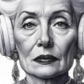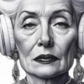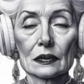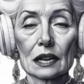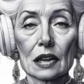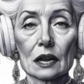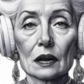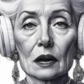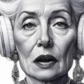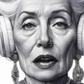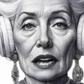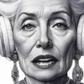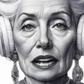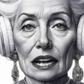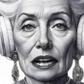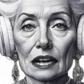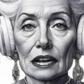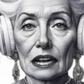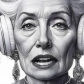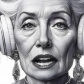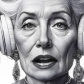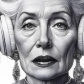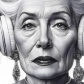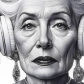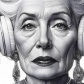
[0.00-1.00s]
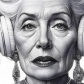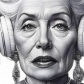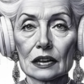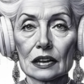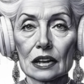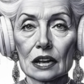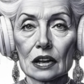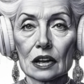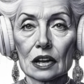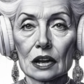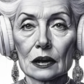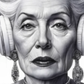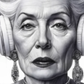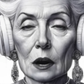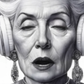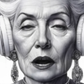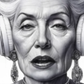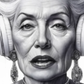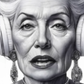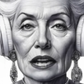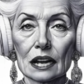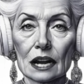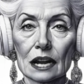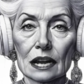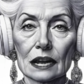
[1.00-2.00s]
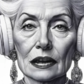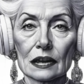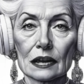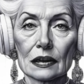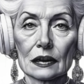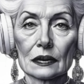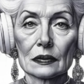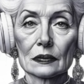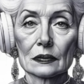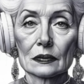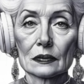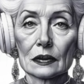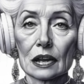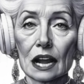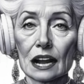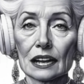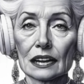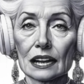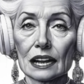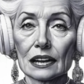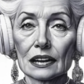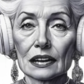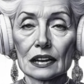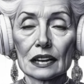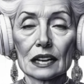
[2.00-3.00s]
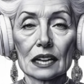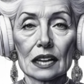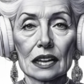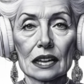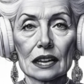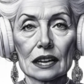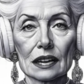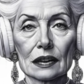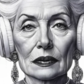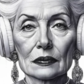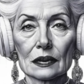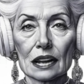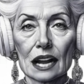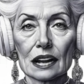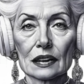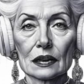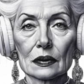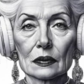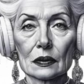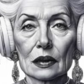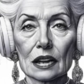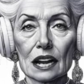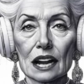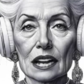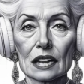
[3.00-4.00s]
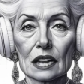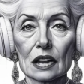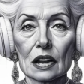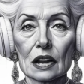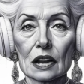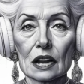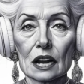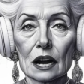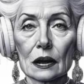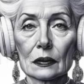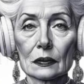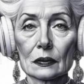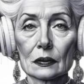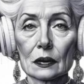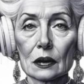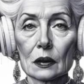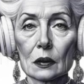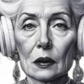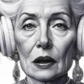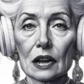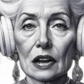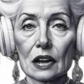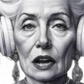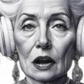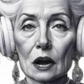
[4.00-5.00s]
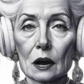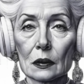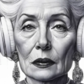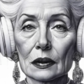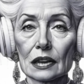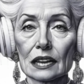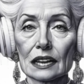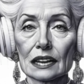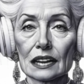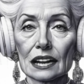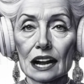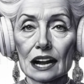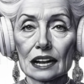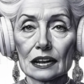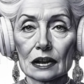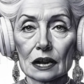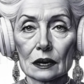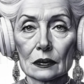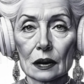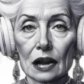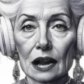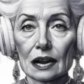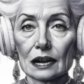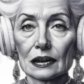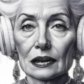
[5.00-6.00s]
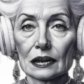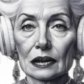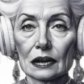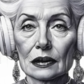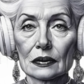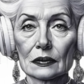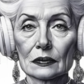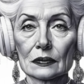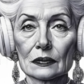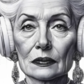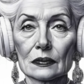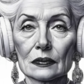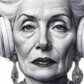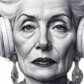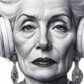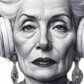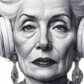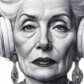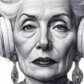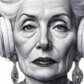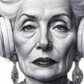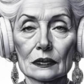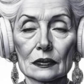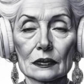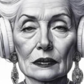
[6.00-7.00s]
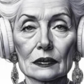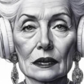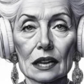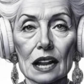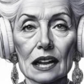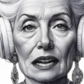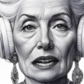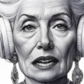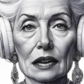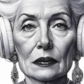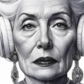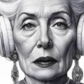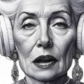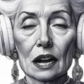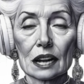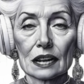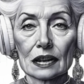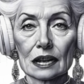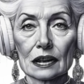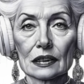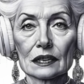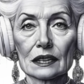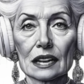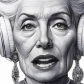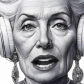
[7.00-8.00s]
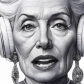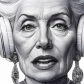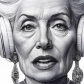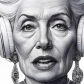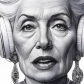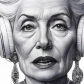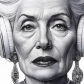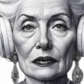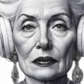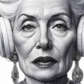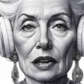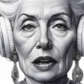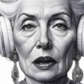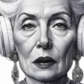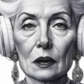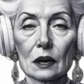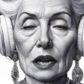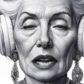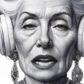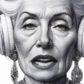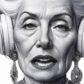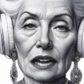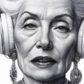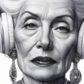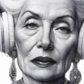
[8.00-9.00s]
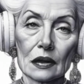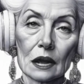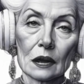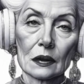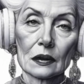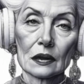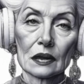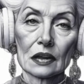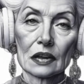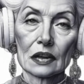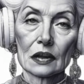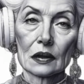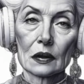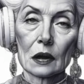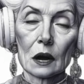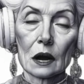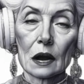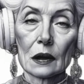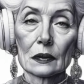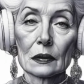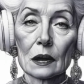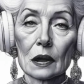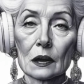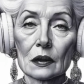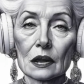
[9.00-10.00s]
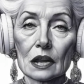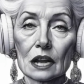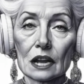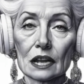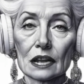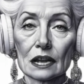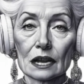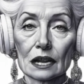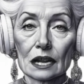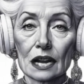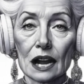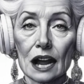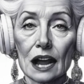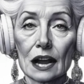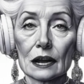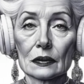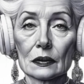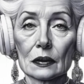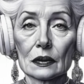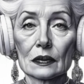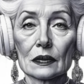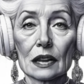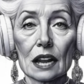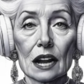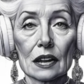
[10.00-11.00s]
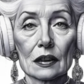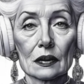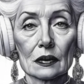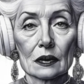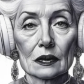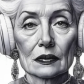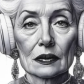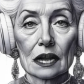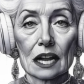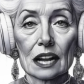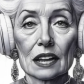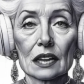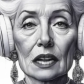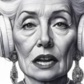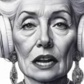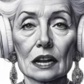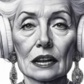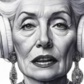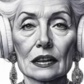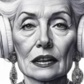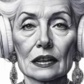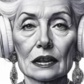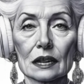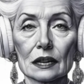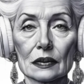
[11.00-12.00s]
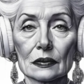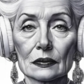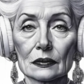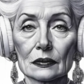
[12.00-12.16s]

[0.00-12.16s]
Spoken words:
addressing themes such as politics, identity, and the relationship between humans and space. Its immersive nature frequently evokes strong emotions and profound reflections.